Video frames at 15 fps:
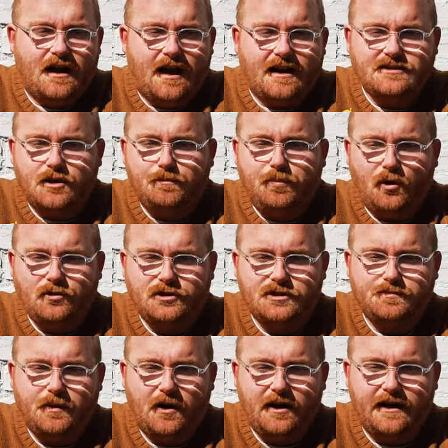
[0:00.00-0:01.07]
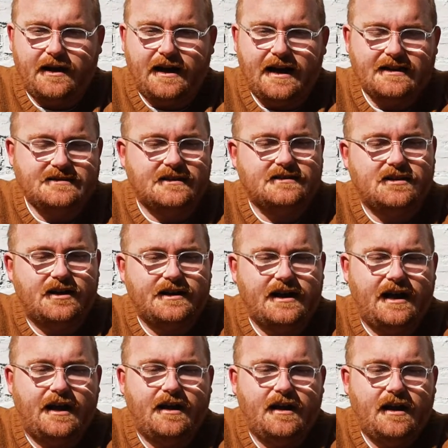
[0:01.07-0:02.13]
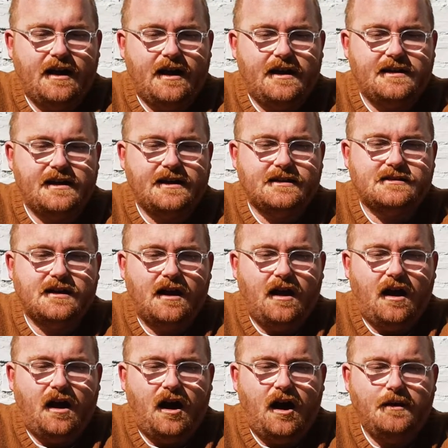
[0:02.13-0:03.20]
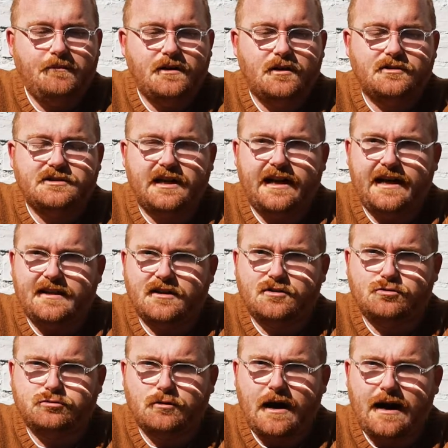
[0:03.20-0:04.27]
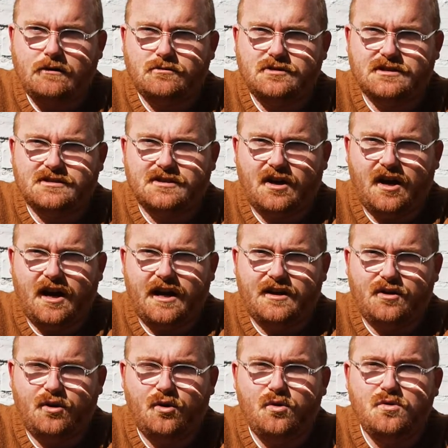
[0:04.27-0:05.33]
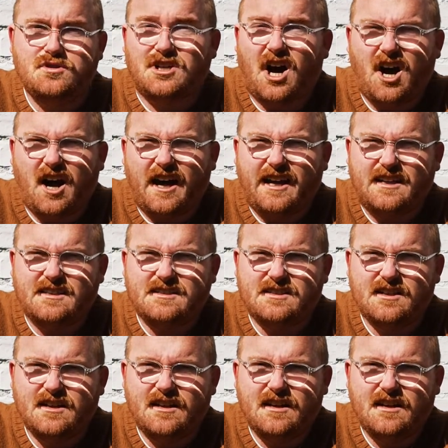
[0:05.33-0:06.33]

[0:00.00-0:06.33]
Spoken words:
And so Pontius Pilate has this idea. He thinks, I'm going to let the crowd decide who dies.